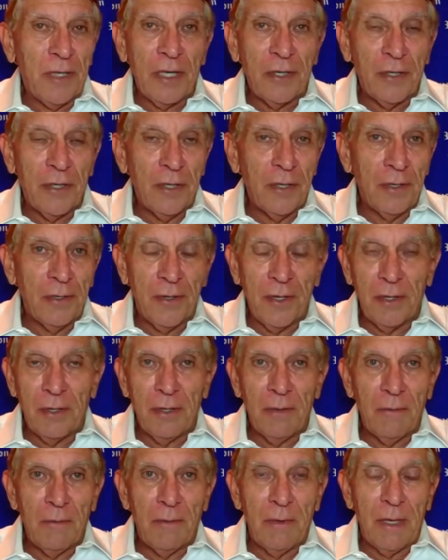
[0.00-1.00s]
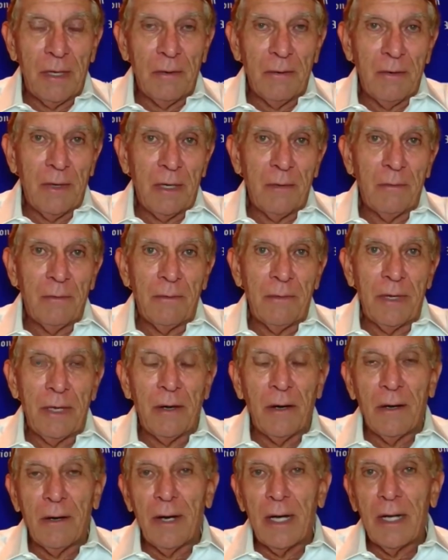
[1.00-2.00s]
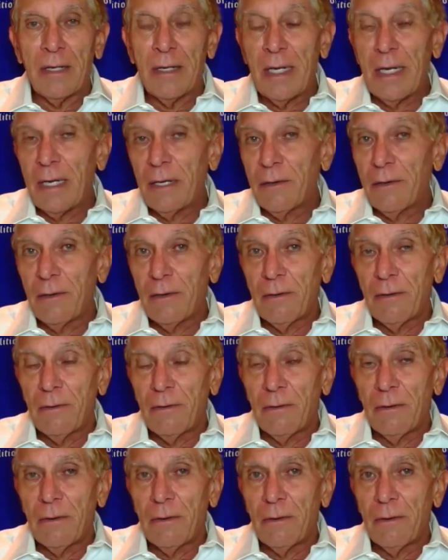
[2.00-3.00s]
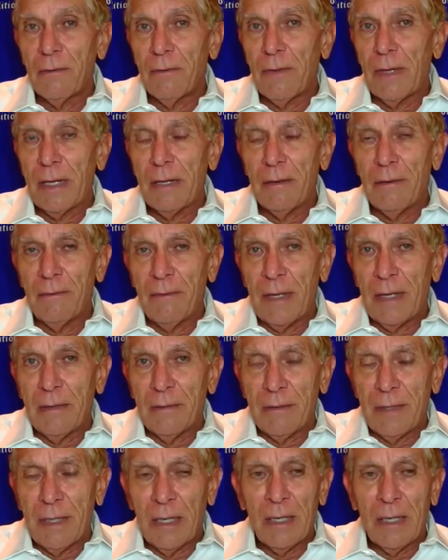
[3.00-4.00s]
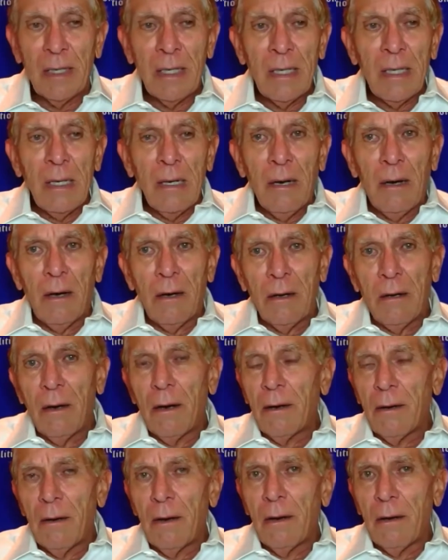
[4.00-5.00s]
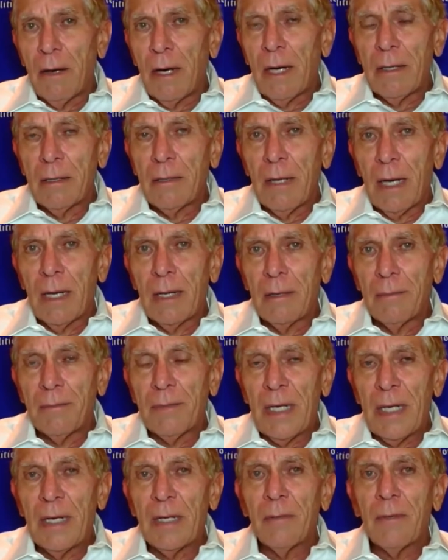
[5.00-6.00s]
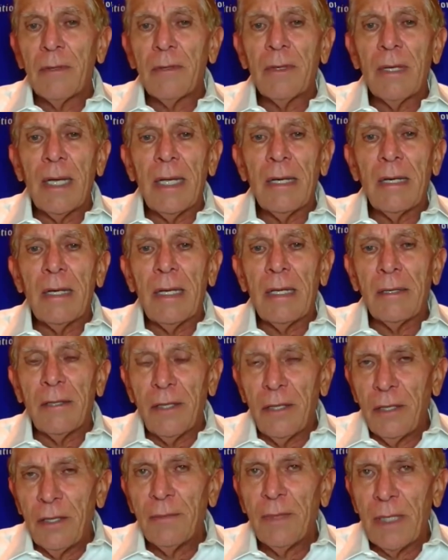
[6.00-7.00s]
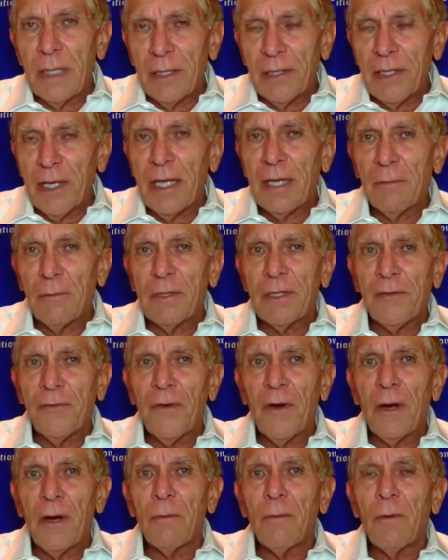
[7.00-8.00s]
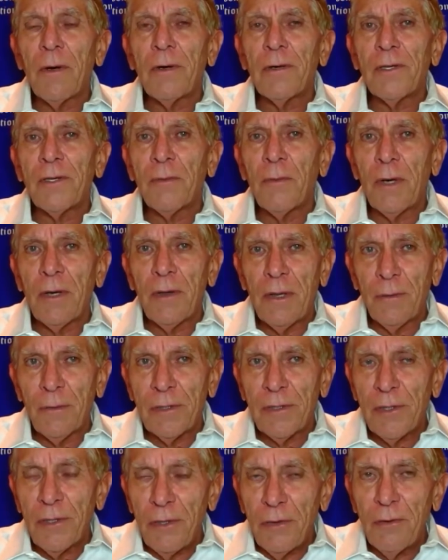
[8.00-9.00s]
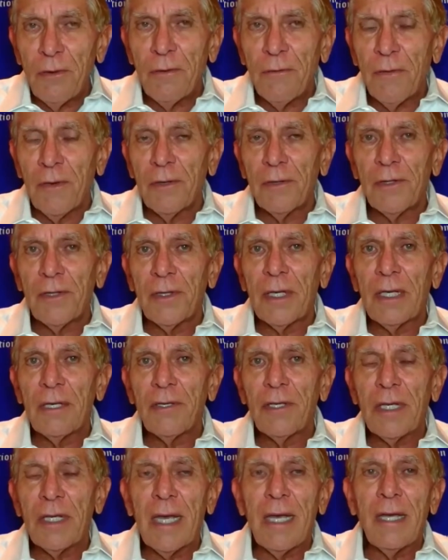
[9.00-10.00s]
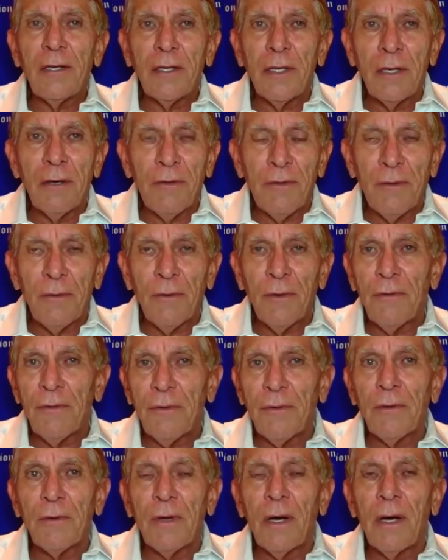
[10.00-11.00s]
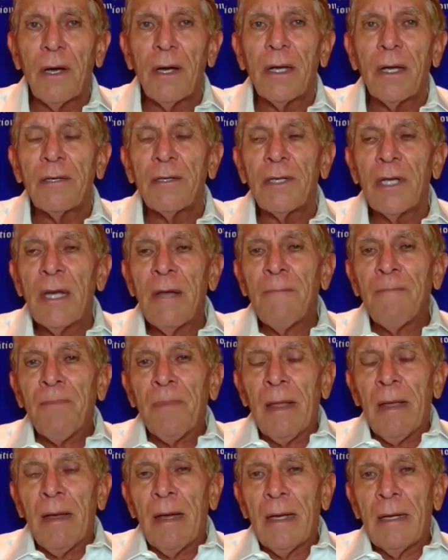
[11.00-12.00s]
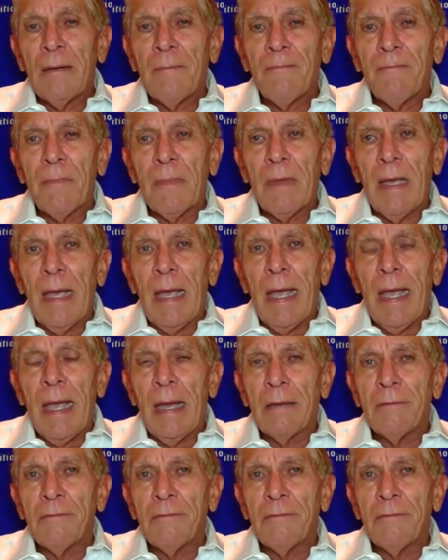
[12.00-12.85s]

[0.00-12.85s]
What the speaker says: positions that are unneeded or that are unobtainable. And in Cuba, it was far worse, where there was universal education through college. So